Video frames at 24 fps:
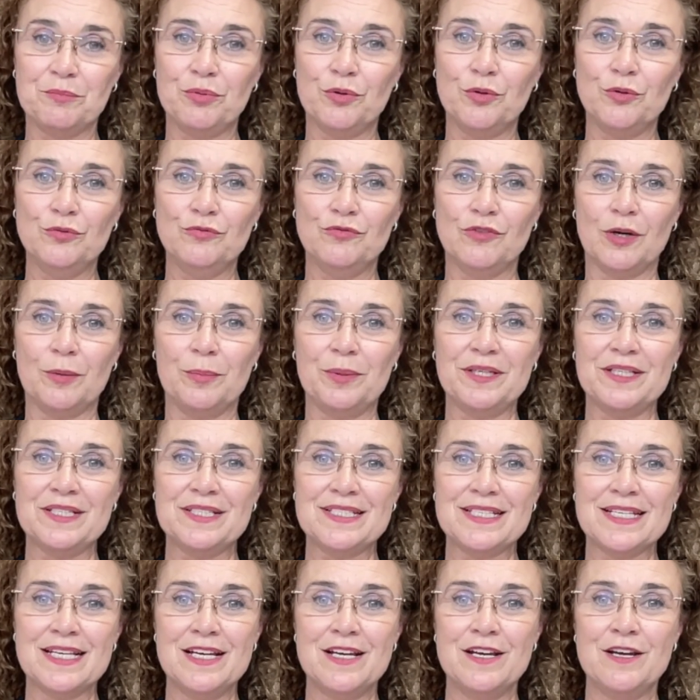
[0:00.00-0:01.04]
Paul
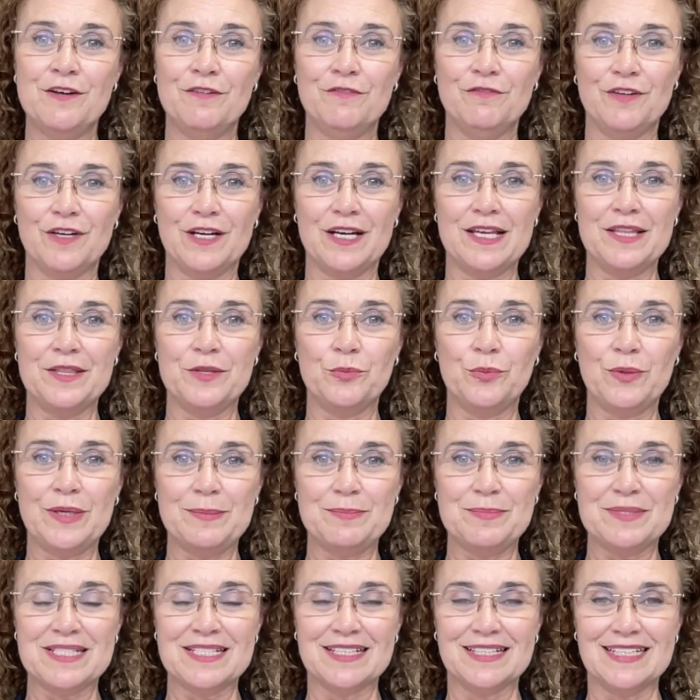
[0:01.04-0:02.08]
Roberts, via the
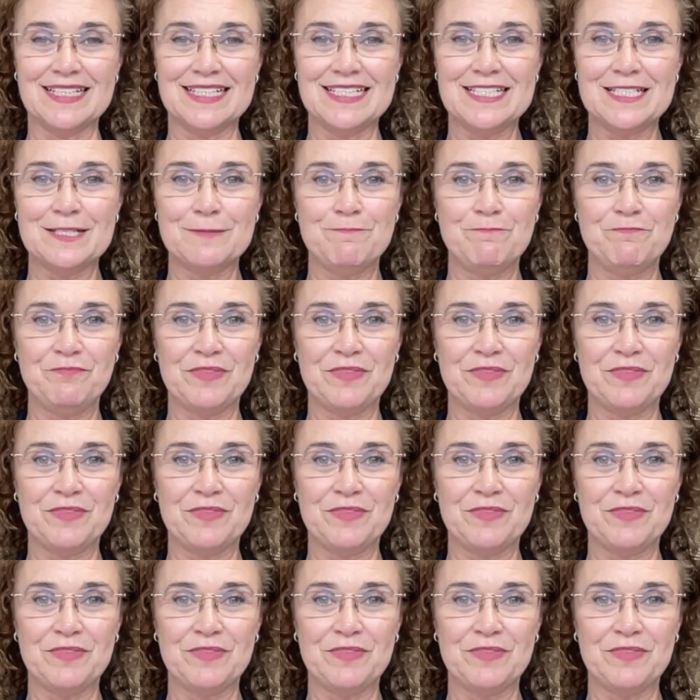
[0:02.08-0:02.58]
website.